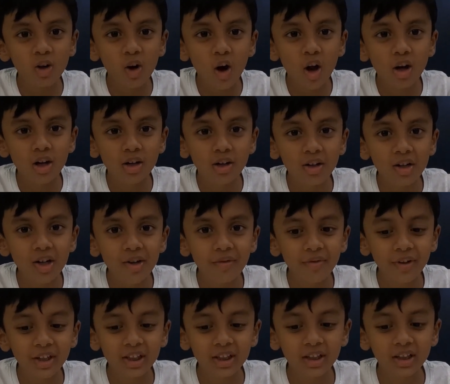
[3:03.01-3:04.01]

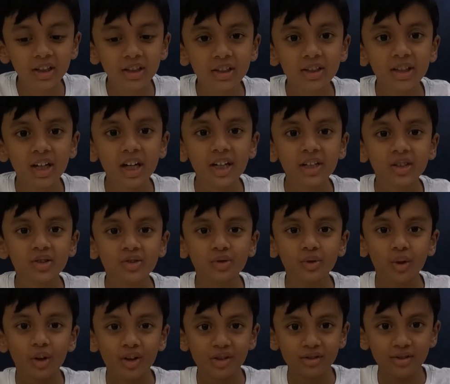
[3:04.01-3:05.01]
horrific
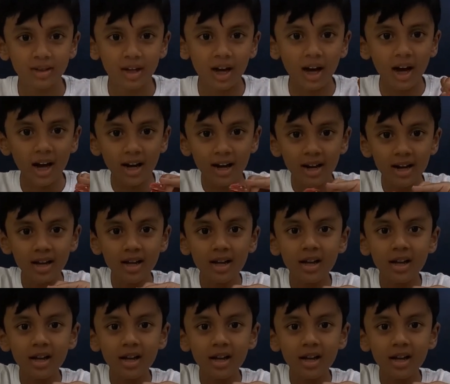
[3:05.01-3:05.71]
dinosaurs are